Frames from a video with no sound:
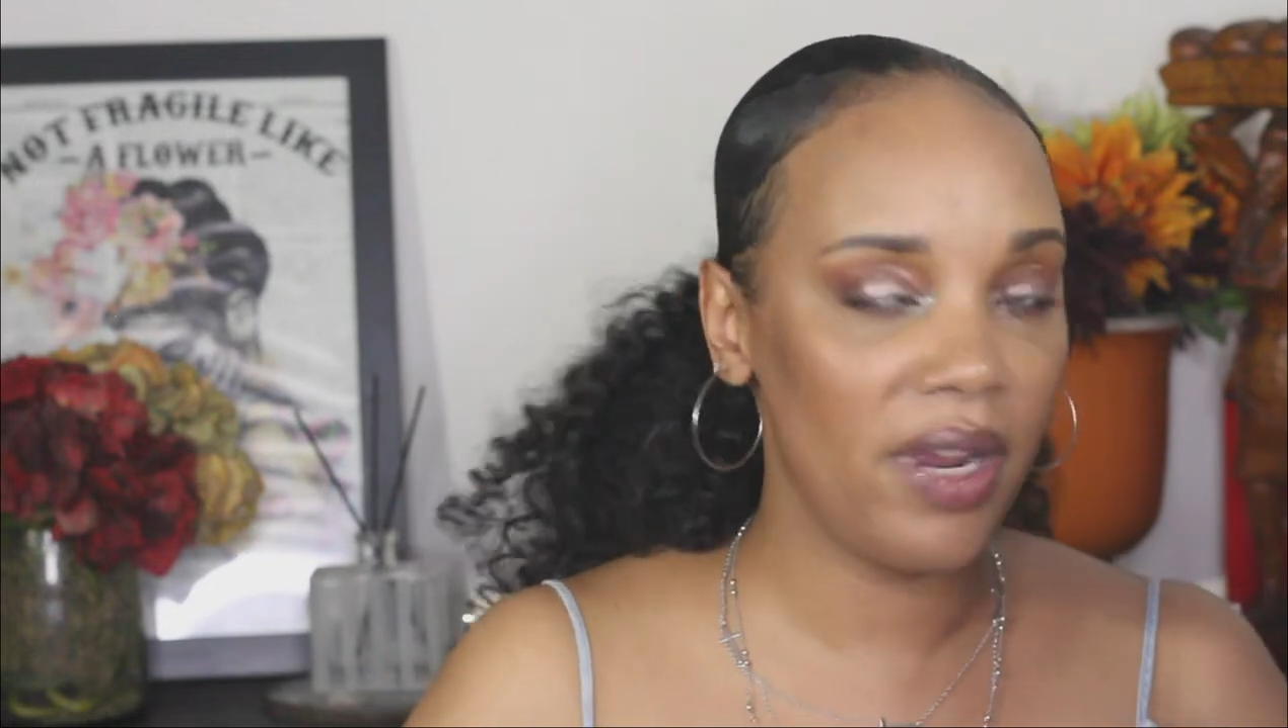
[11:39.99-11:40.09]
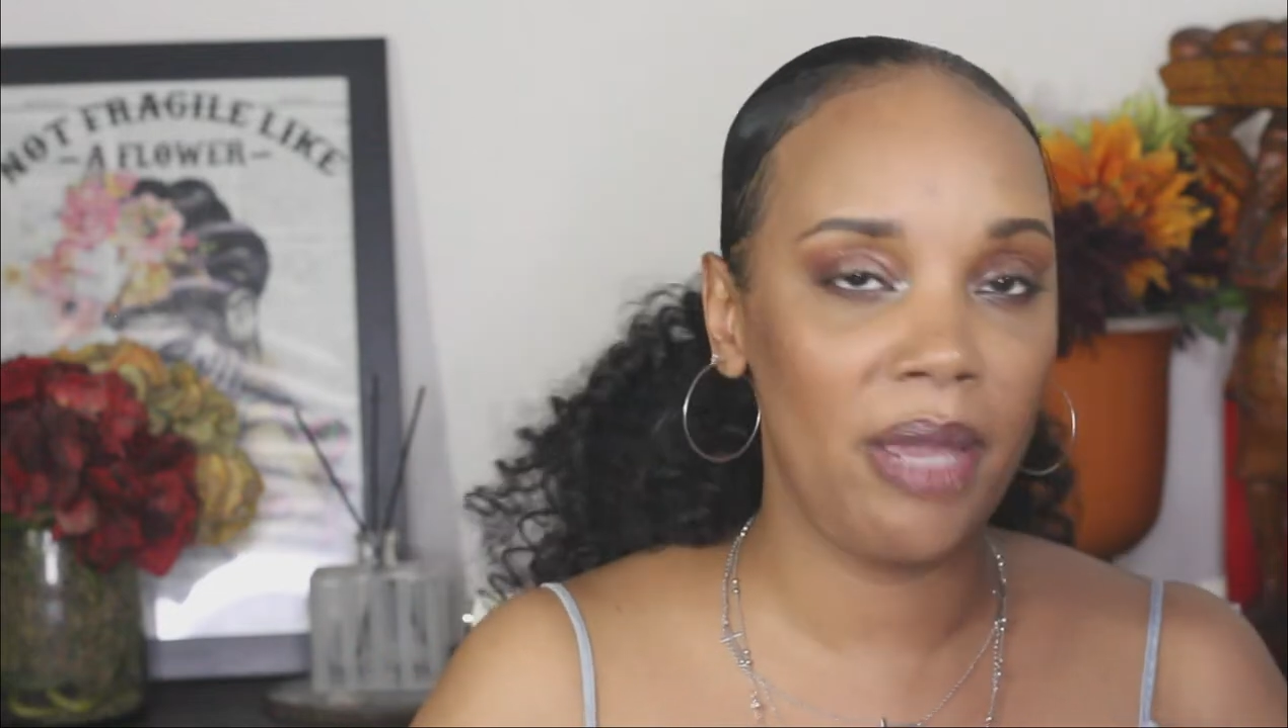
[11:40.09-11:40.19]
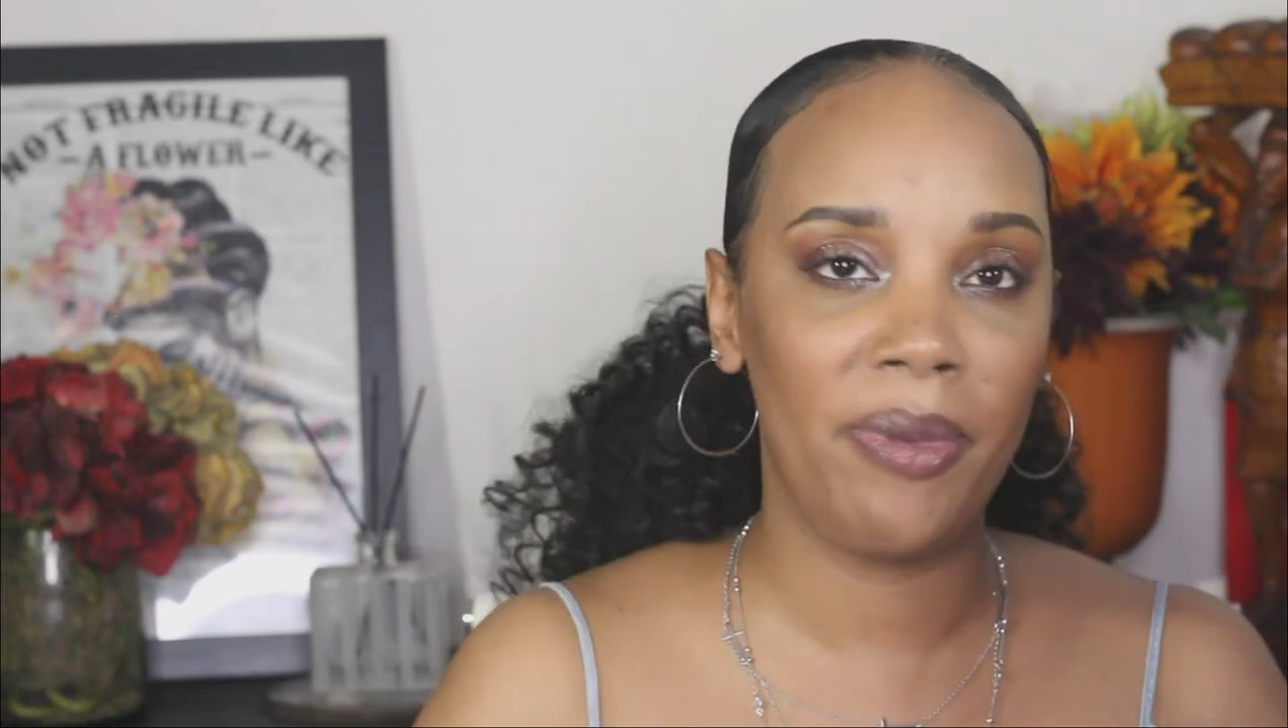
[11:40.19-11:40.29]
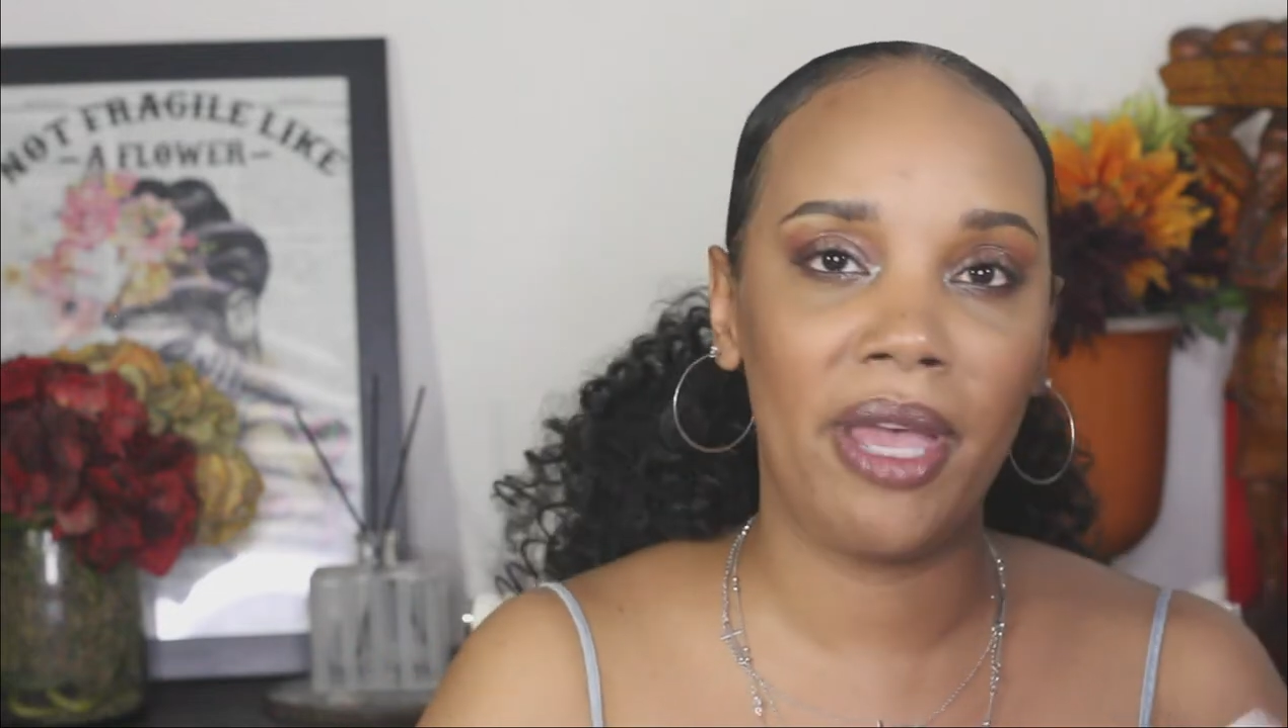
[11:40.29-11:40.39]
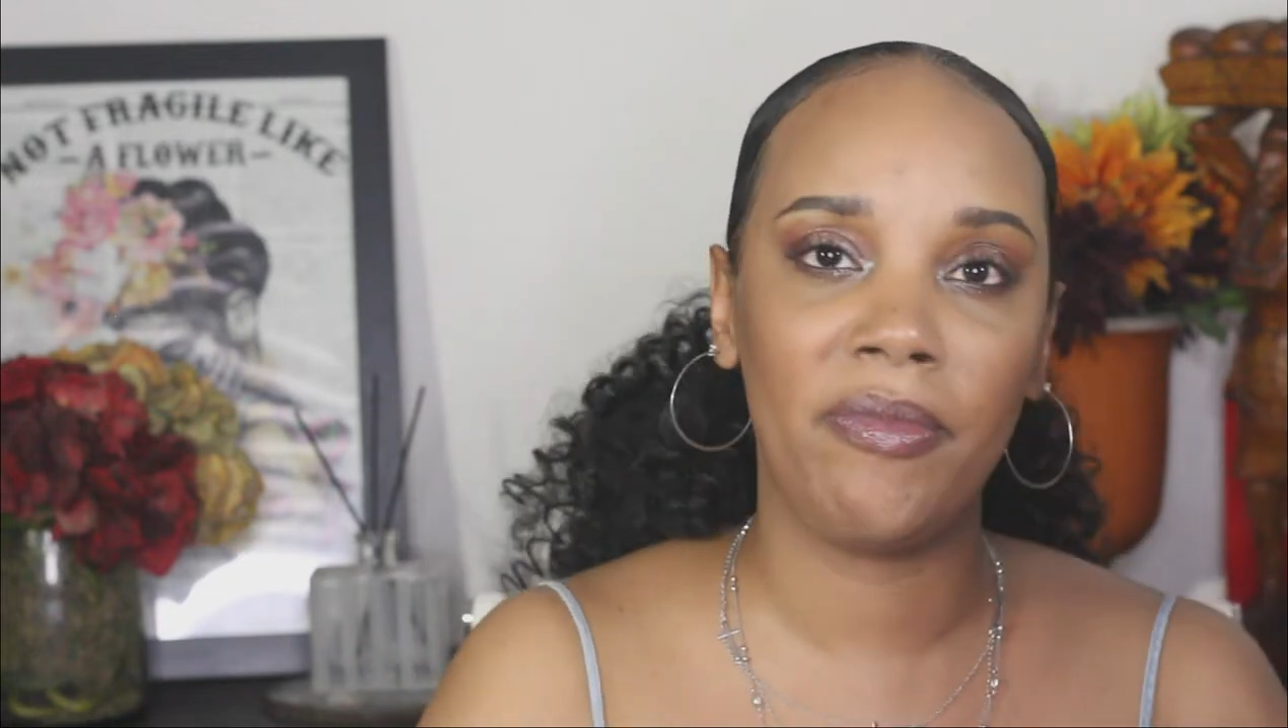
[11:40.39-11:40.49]

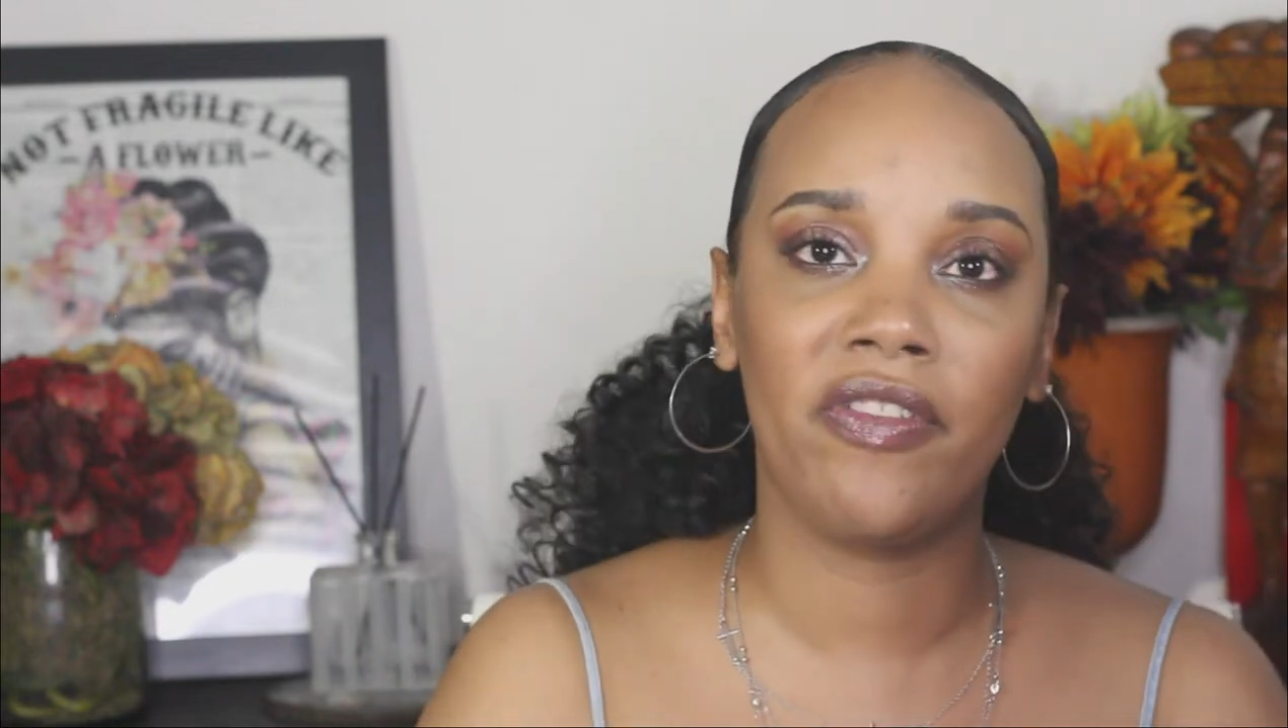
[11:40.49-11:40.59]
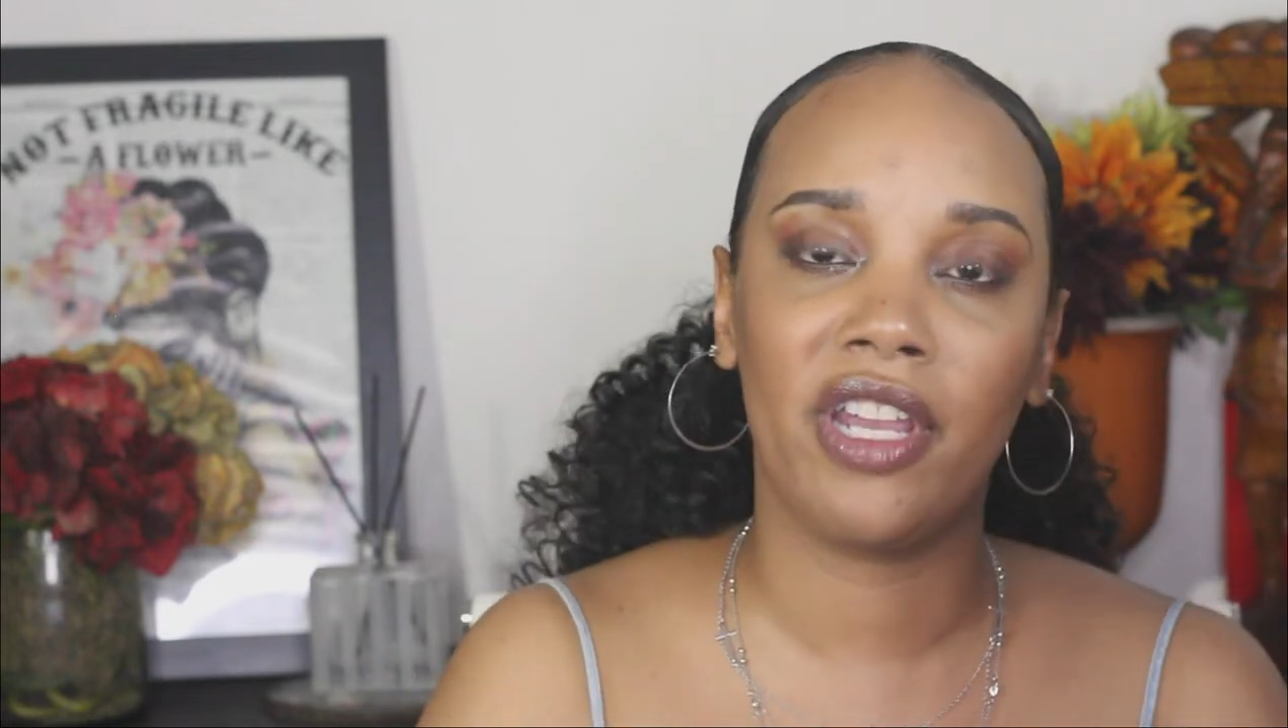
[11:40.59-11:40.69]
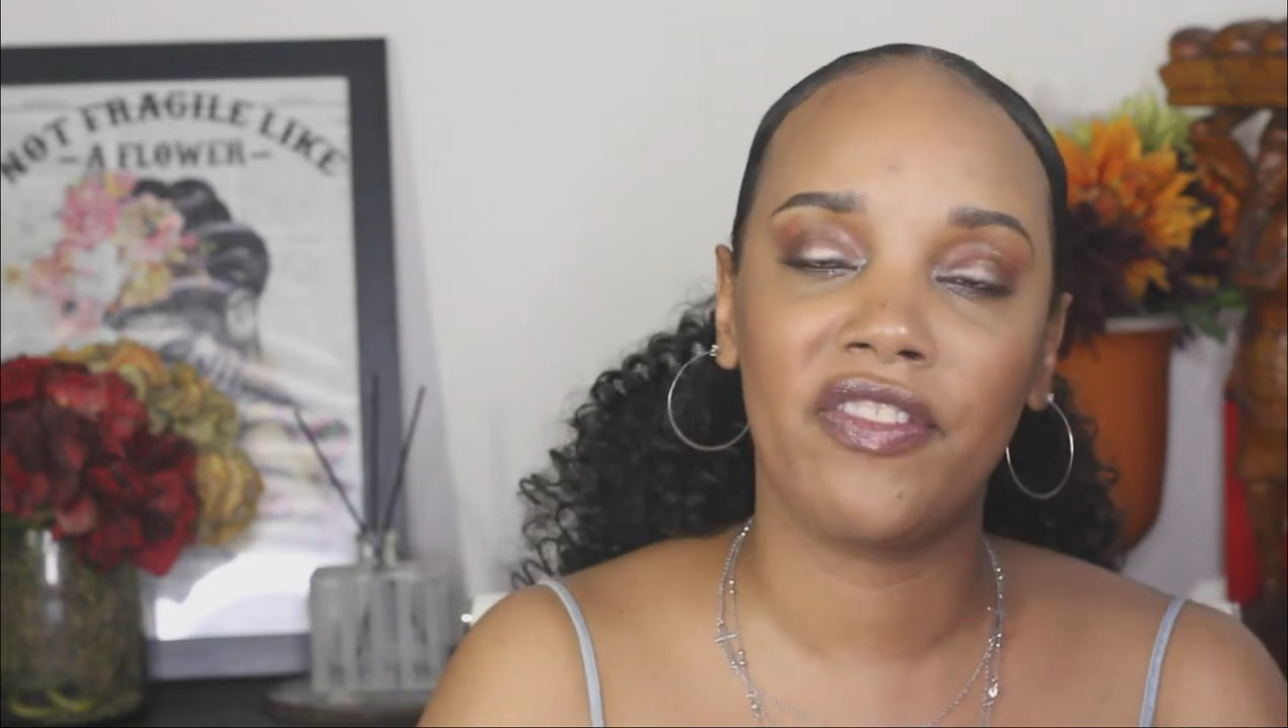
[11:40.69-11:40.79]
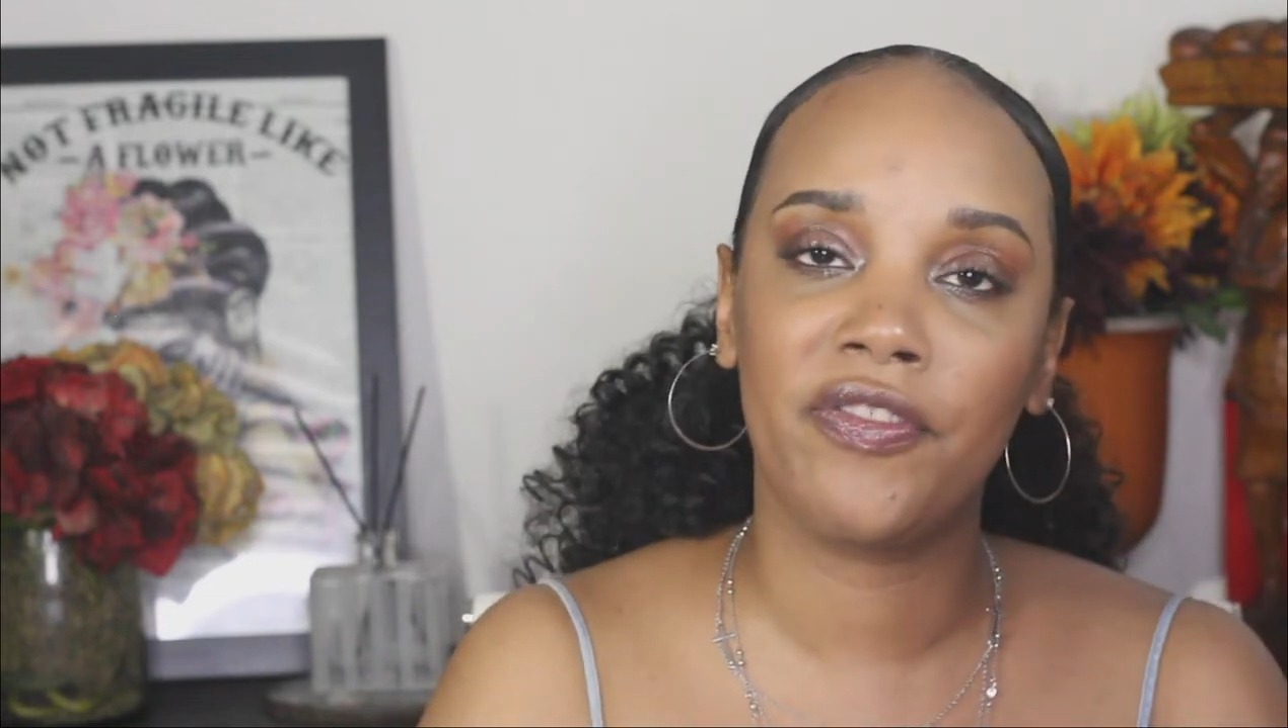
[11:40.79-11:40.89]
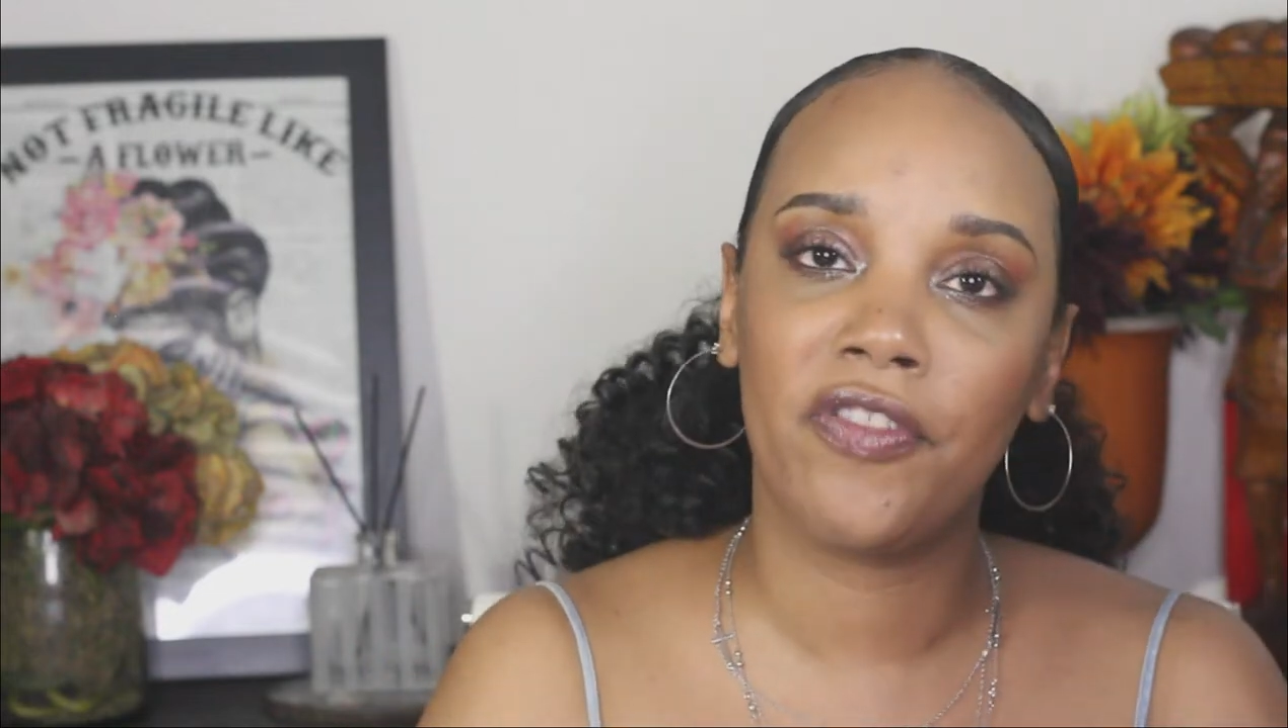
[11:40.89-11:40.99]
try Pat McGrath's